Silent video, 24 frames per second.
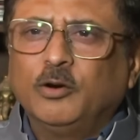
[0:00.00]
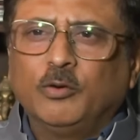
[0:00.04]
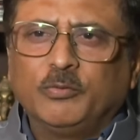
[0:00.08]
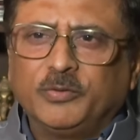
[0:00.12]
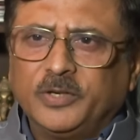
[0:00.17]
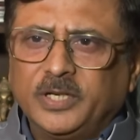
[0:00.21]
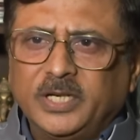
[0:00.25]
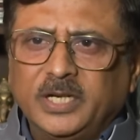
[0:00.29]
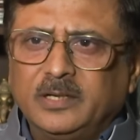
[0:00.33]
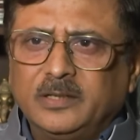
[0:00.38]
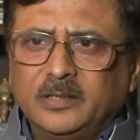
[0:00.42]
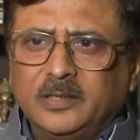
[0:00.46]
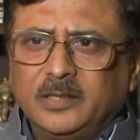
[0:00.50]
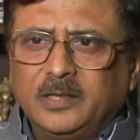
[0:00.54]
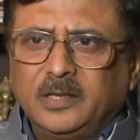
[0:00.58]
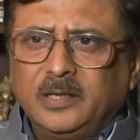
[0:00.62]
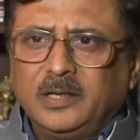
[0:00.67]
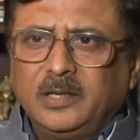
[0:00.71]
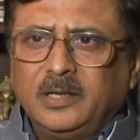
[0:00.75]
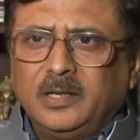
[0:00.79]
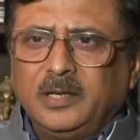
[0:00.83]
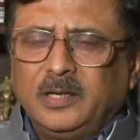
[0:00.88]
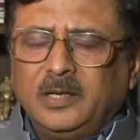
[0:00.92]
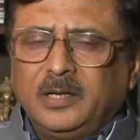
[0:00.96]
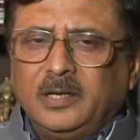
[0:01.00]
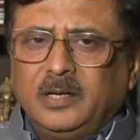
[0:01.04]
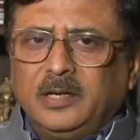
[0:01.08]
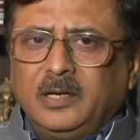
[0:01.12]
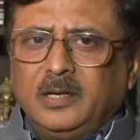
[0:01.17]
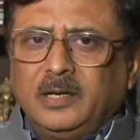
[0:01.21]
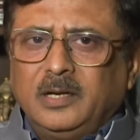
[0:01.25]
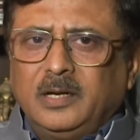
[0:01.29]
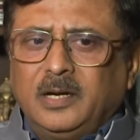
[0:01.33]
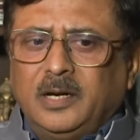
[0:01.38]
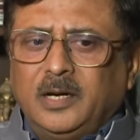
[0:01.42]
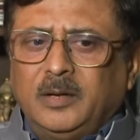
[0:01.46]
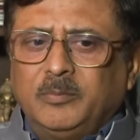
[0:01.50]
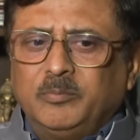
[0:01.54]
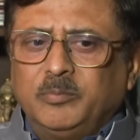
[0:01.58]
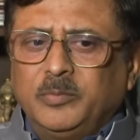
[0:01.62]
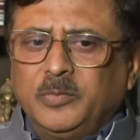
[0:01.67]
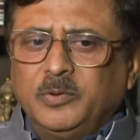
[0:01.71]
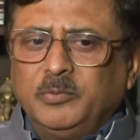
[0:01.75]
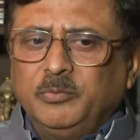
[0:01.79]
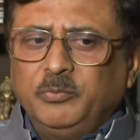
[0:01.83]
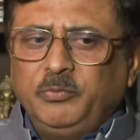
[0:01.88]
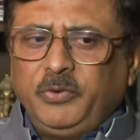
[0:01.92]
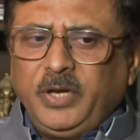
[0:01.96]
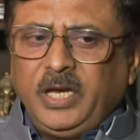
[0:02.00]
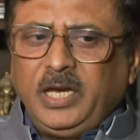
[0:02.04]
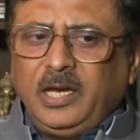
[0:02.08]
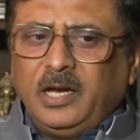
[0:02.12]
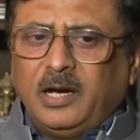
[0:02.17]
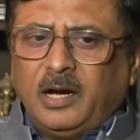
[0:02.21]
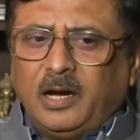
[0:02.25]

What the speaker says: of India. We